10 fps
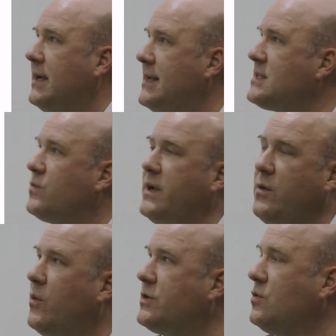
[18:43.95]
And that's
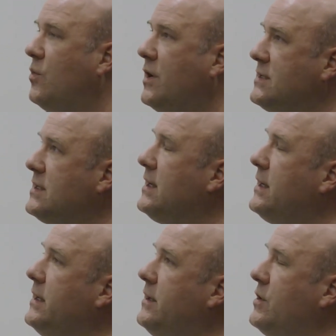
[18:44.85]
really what you want
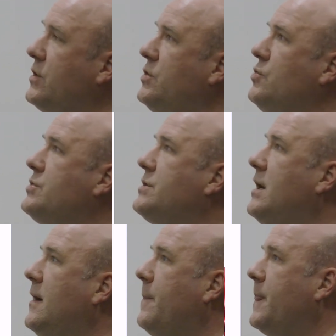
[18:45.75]
in an acute
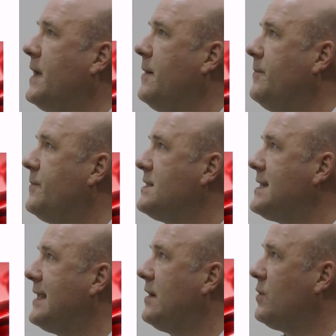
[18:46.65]
setting.